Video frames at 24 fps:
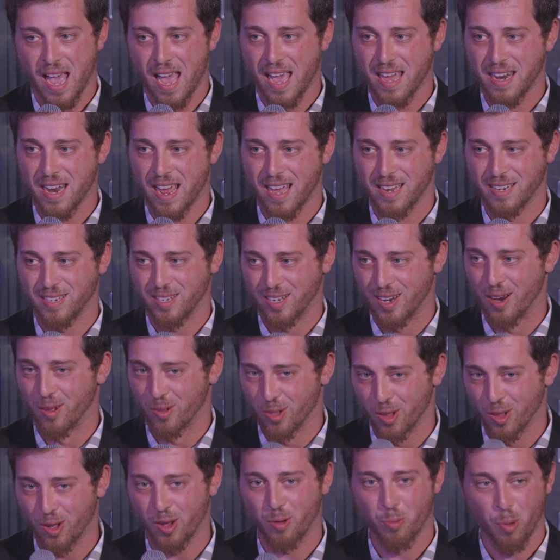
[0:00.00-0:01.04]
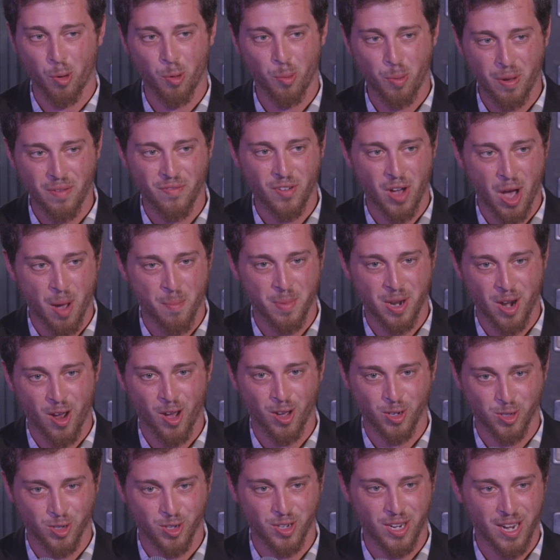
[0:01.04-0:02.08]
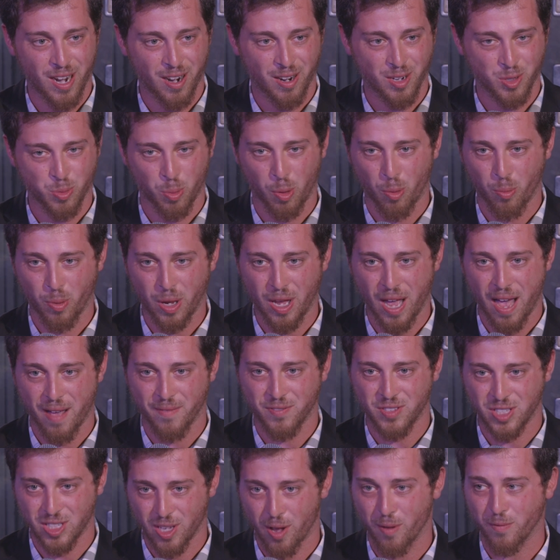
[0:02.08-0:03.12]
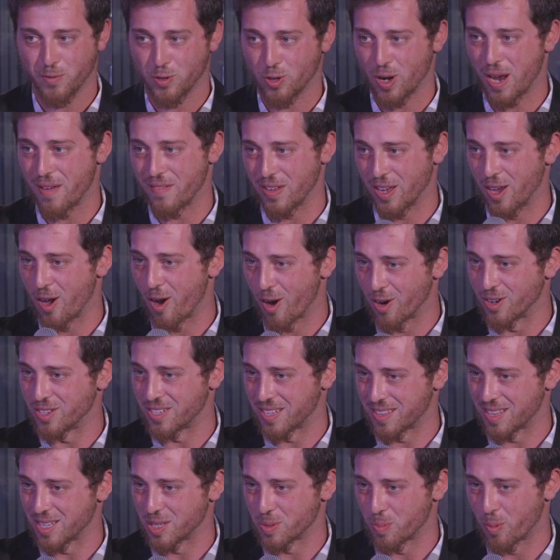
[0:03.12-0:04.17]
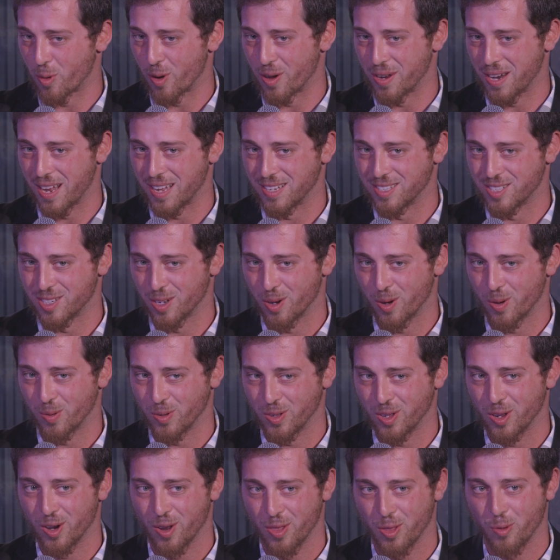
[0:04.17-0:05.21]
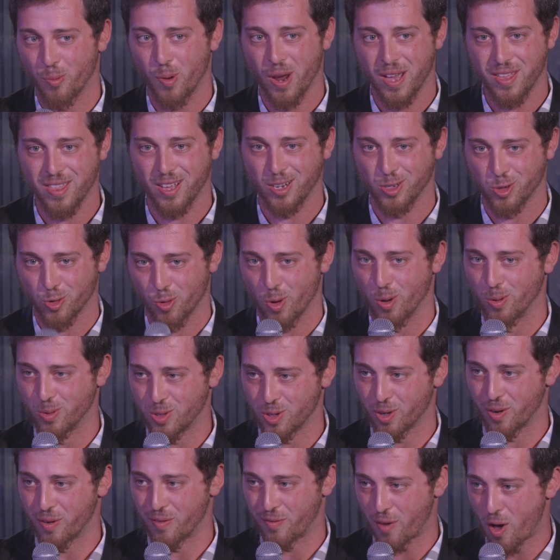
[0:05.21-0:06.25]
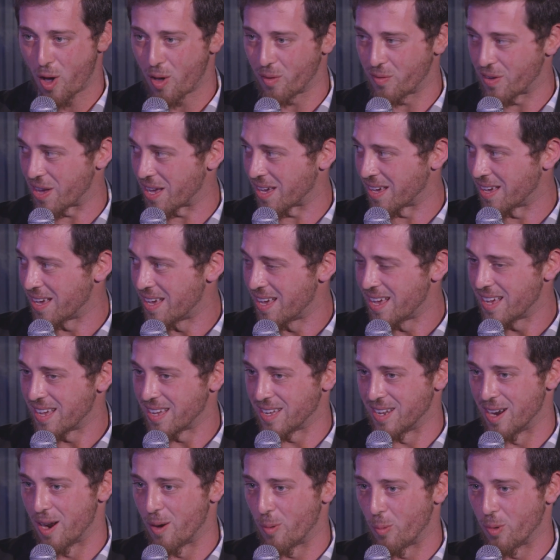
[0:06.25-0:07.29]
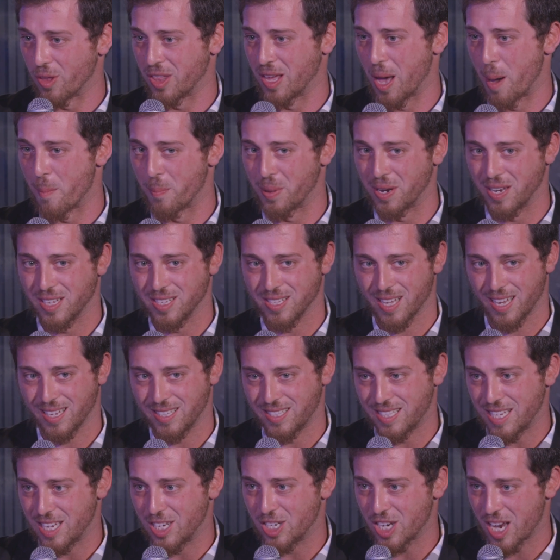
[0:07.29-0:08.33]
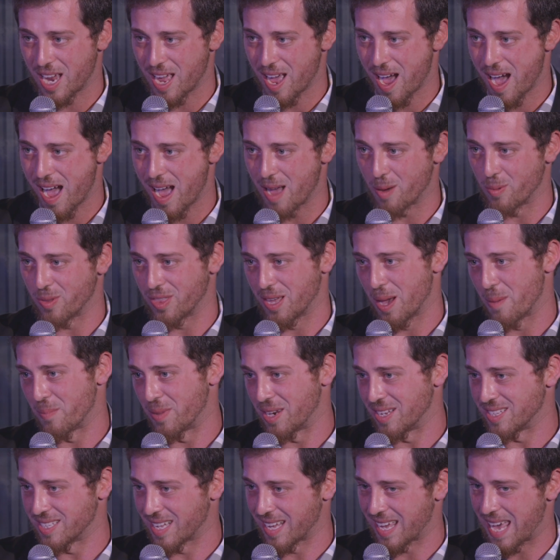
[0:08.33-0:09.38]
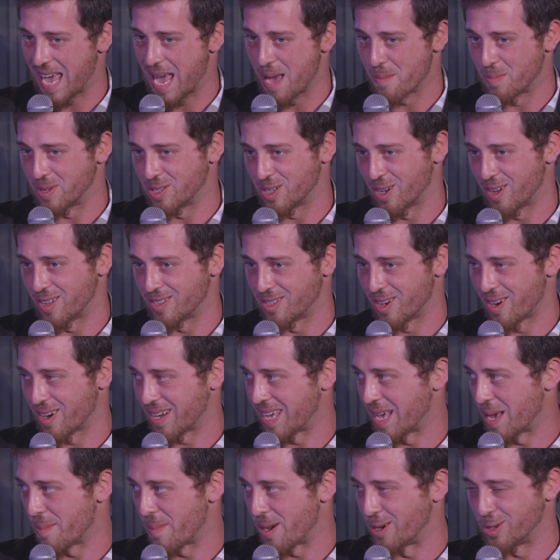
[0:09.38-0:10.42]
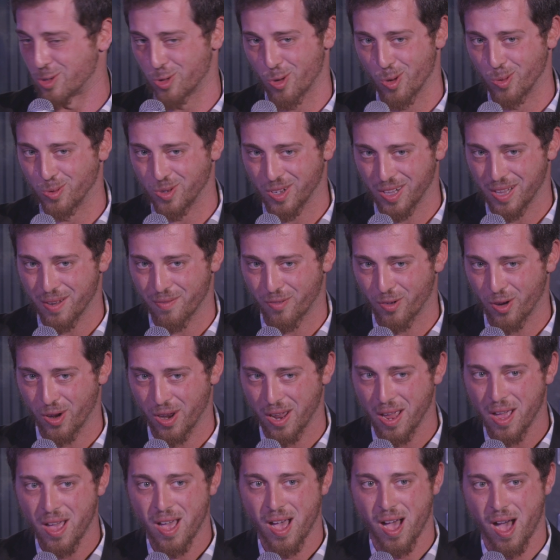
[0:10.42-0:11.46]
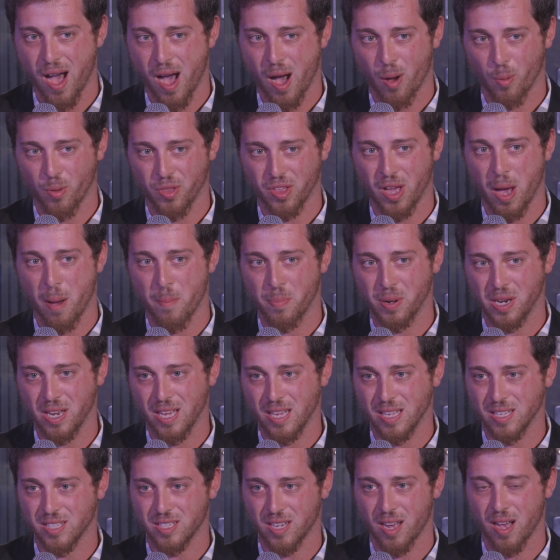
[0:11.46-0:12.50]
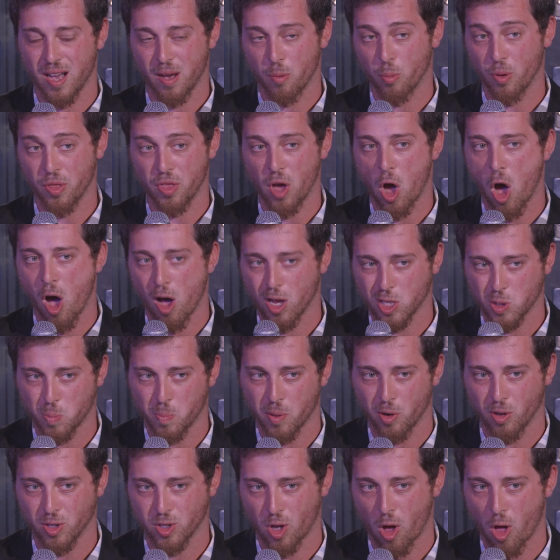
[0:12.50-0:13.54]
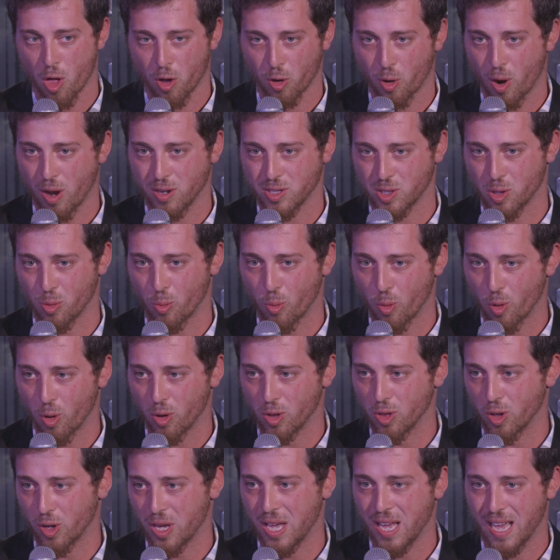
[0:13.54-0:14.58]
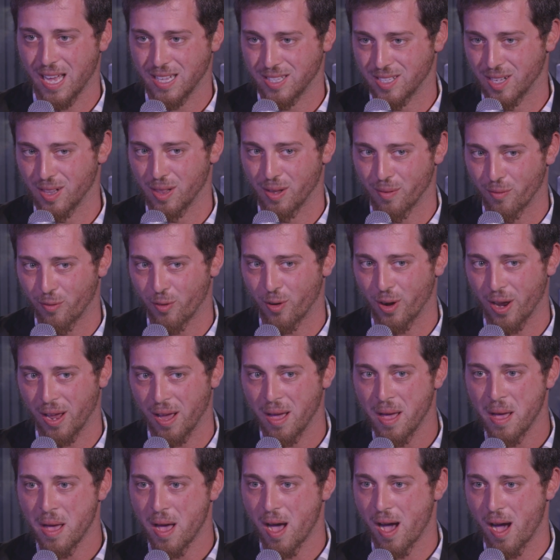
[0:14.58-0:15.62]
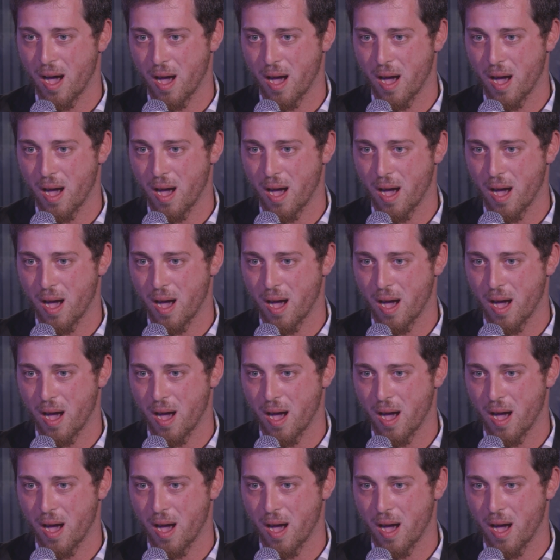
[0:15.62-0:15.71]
And look where we've come in 100 years, where we have self-driving cars at this point. And so the way that drones are evolving, with companies like DJI, with companies like Amazon talking about drone delivery, with companies, with hospitals all across the world looking at delivering